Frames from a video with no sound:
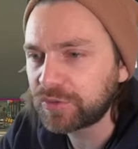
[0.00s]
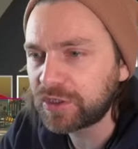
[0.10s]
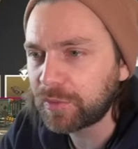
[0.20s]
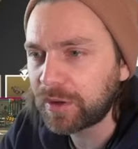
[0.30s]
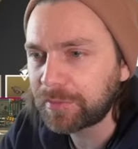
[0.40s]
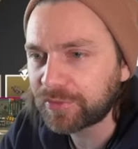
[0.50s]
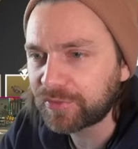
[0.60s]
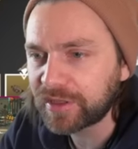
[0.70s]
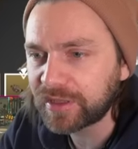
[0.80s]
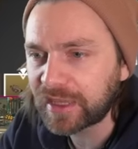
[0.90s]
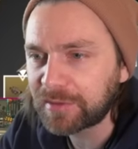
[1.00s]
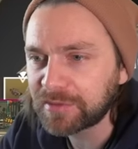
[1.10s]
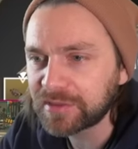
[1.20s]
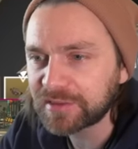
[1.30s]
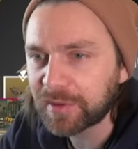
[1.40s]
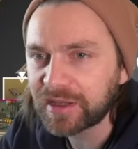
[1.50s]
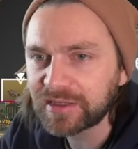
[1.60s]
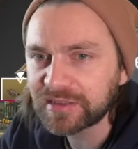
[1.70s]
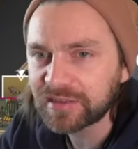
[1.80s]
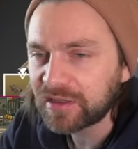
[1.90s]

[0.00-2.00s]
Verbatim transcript: the web three gaming space.